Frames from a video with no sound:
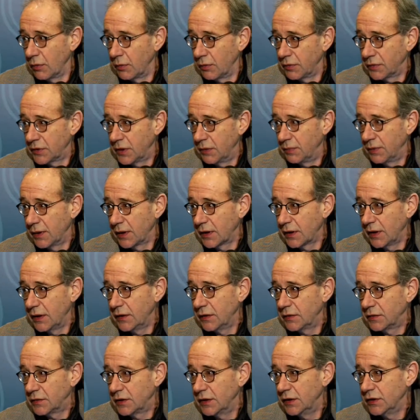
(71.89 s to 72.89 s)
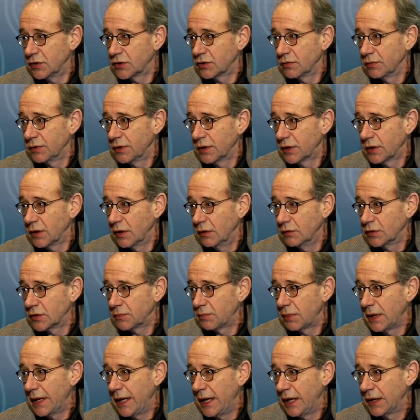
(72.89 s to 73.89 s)
typically the teacher and the coach
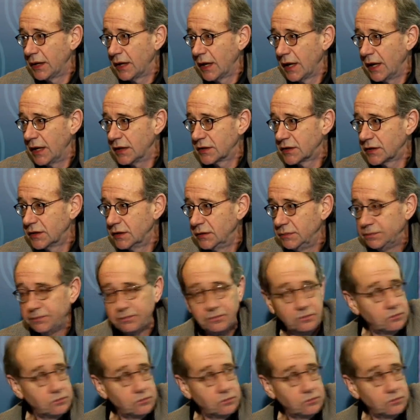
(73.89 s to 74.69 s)
plan a lesson,